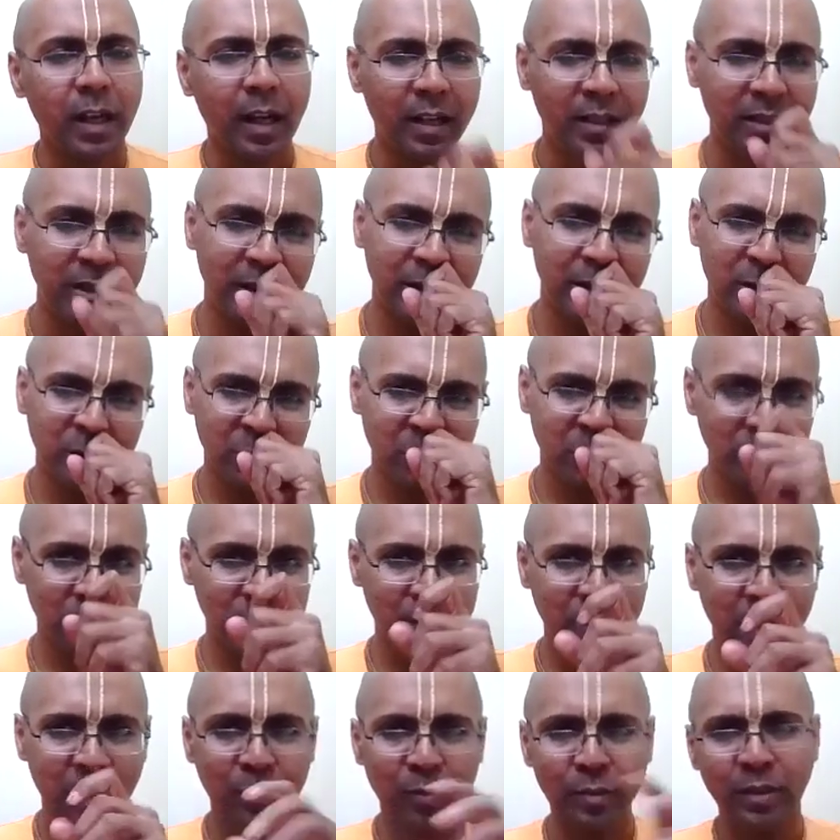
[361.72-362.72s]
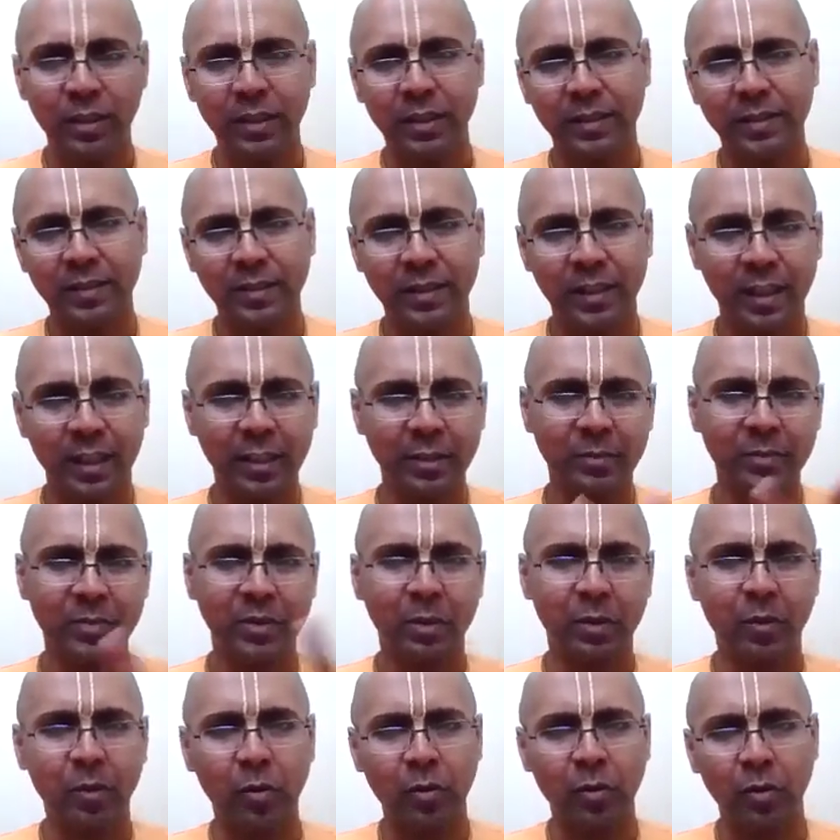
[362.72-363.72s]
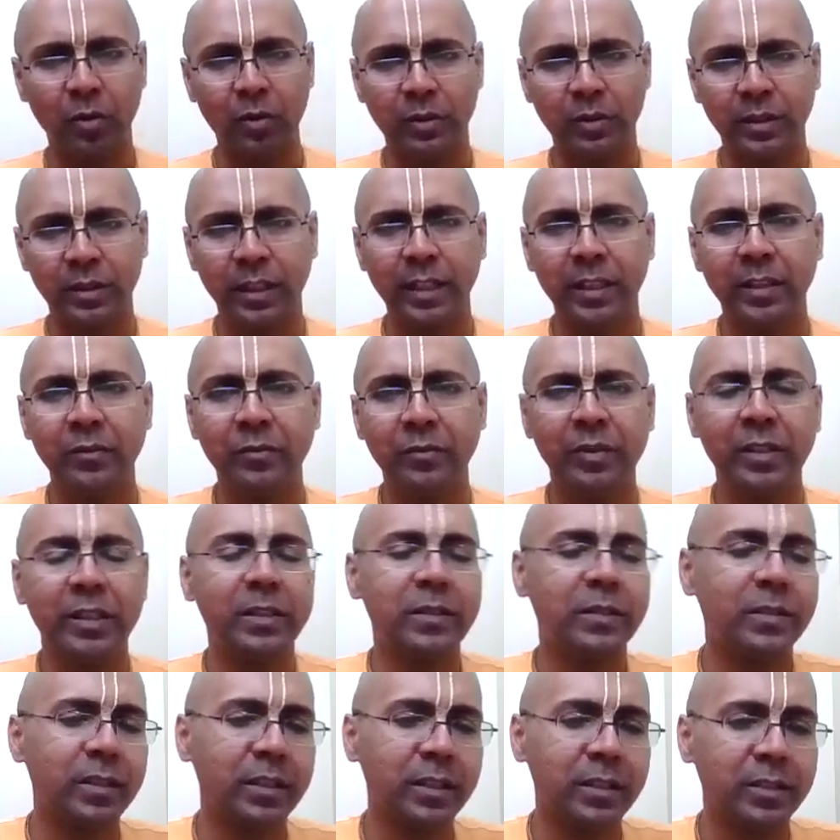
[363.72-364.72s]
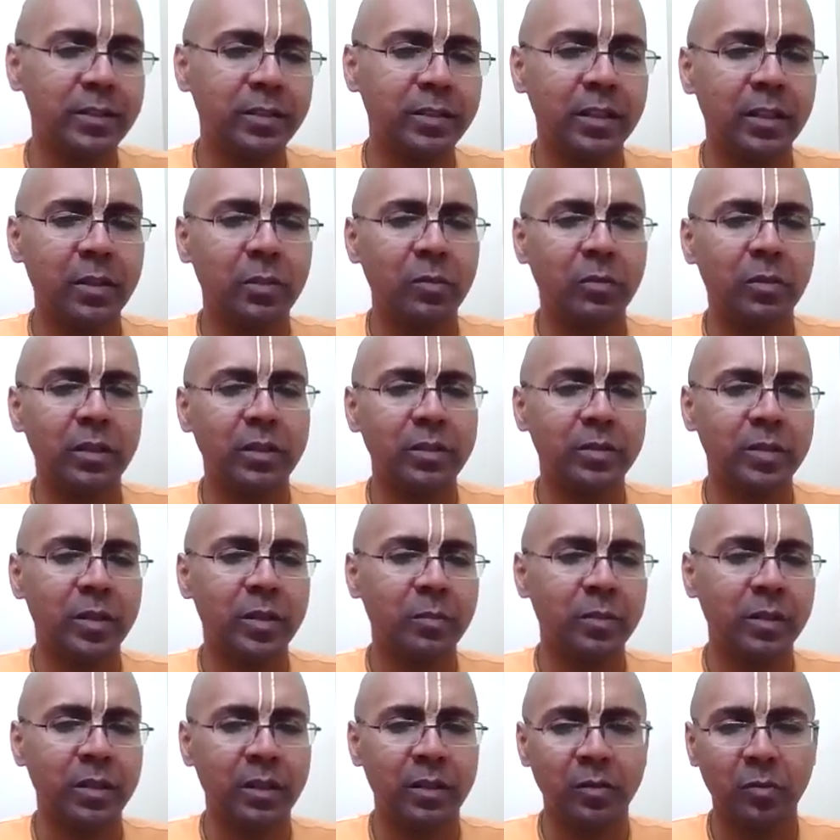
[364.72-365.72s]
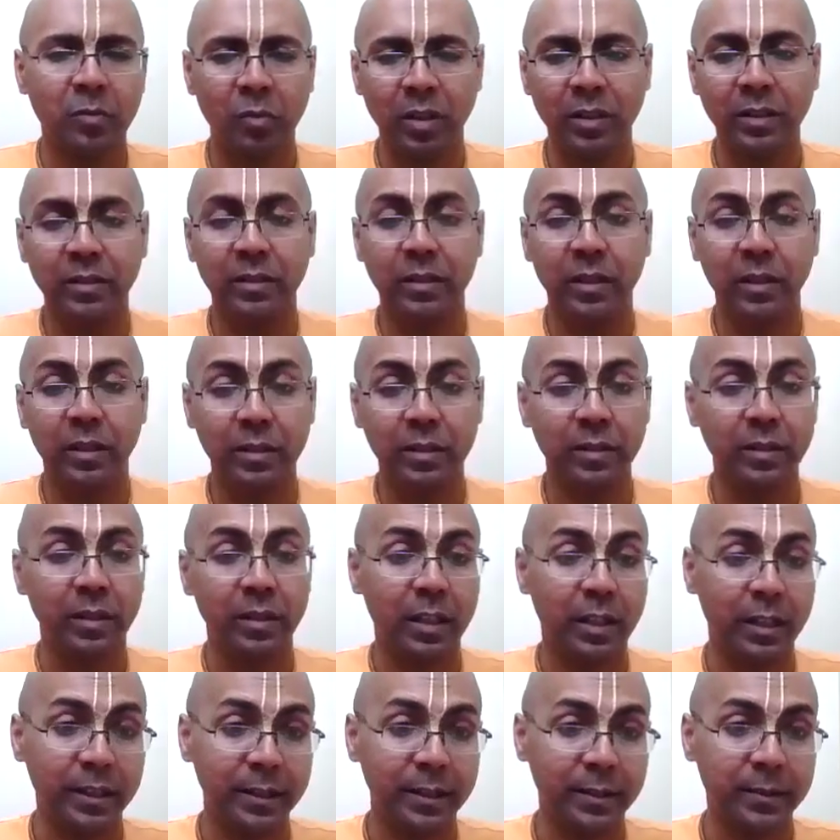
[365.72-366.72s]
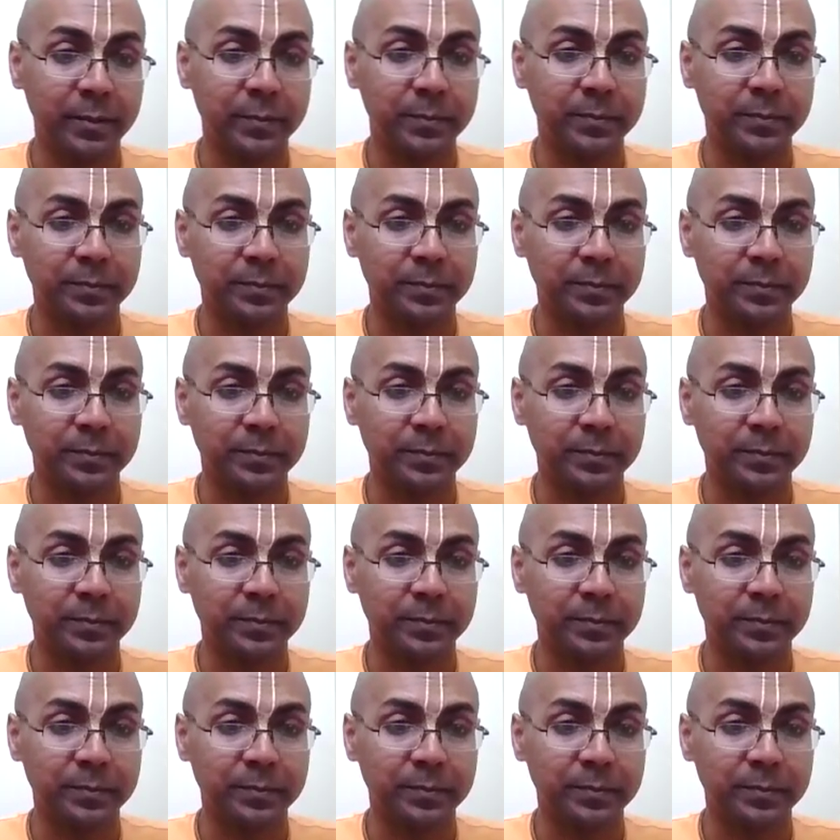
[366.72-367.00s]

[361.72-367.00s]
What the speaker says: And then Swarup Damodar describes the whole thing. We discussed in verse number 139.